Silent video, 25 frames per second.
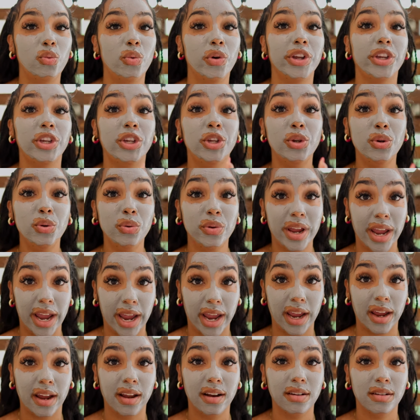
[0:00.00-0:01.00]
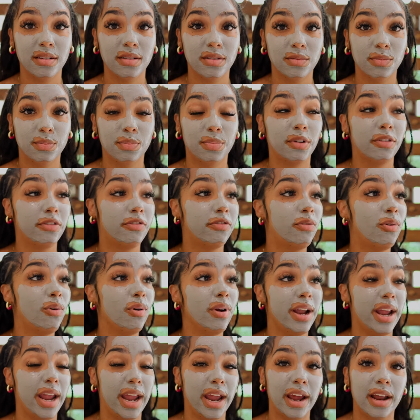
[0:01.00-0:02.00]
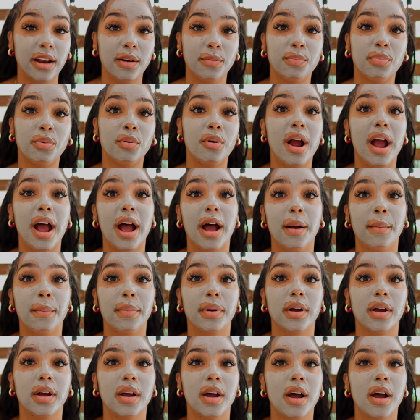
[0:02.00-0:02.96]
what you can beforehand, prep.